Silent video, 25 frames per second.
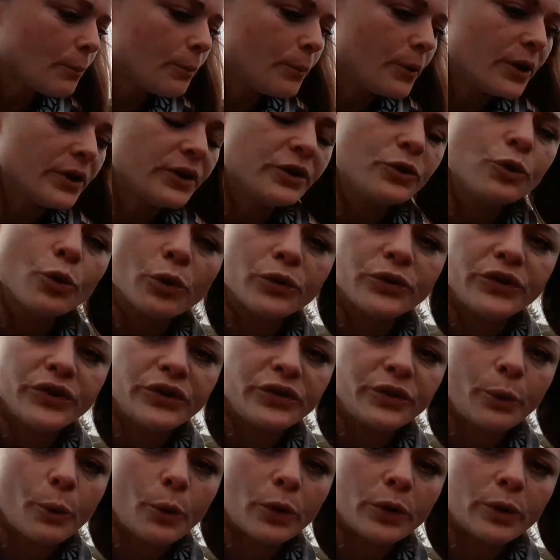but nor
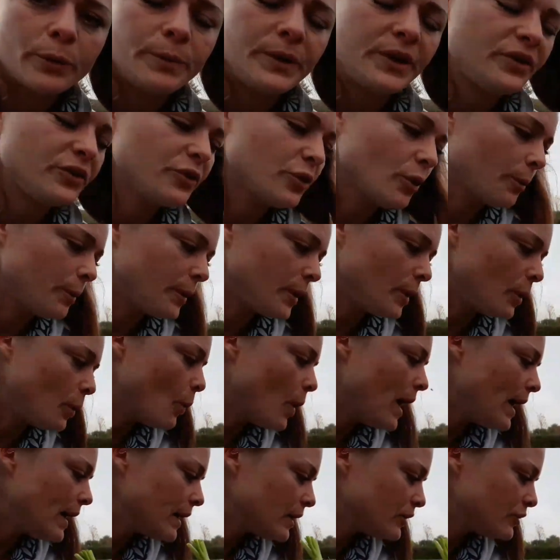does it want to be sopping wet,